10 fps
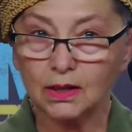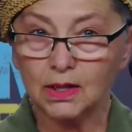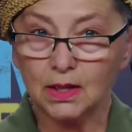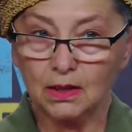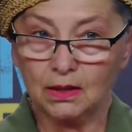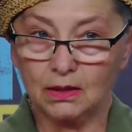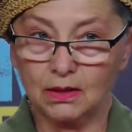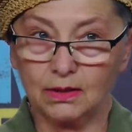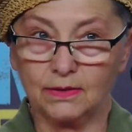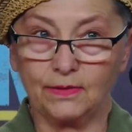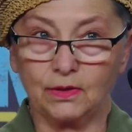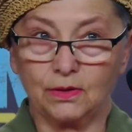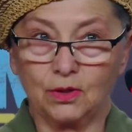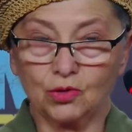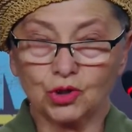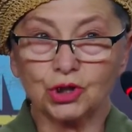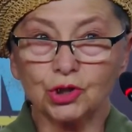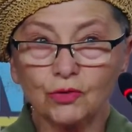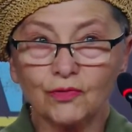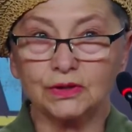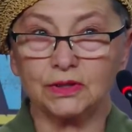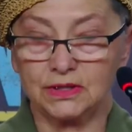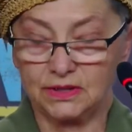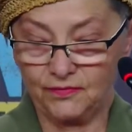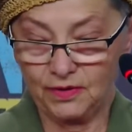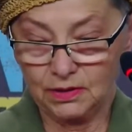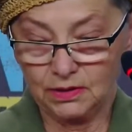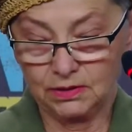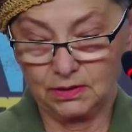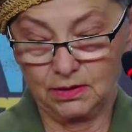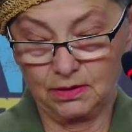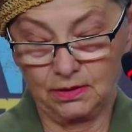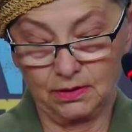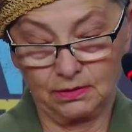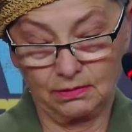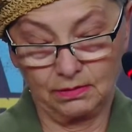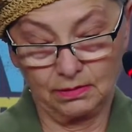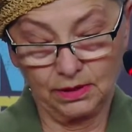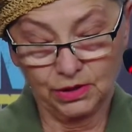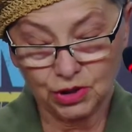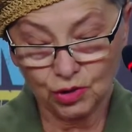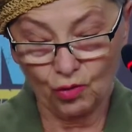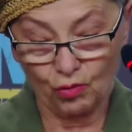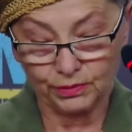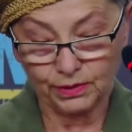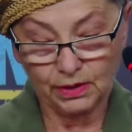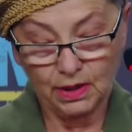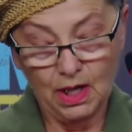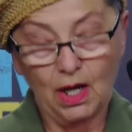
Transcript: This was extremely interesting and provoked me to increase my